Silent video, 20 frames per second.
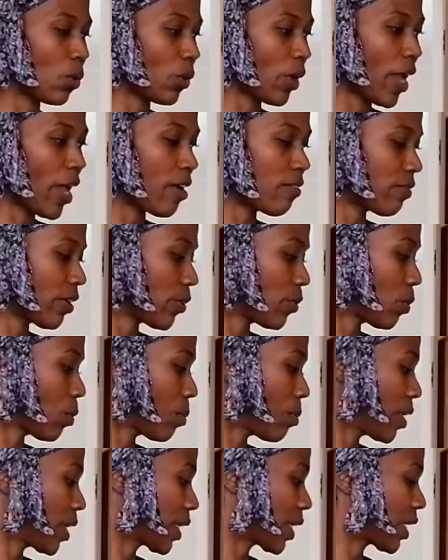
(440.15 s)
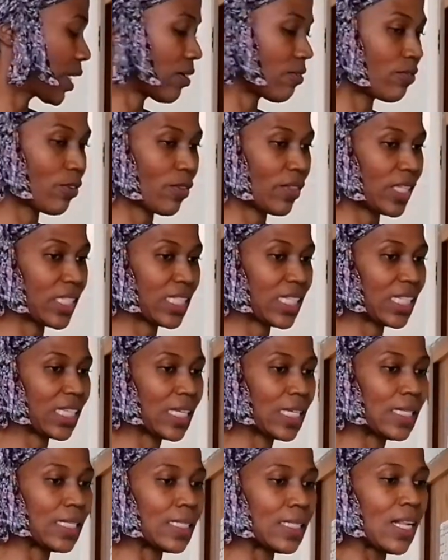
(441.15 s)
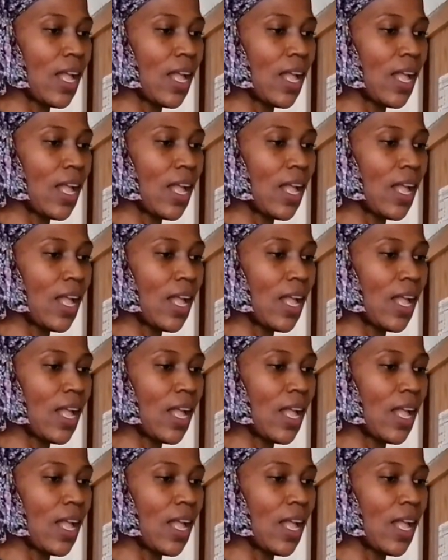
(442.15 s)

whoever you're making for the tea.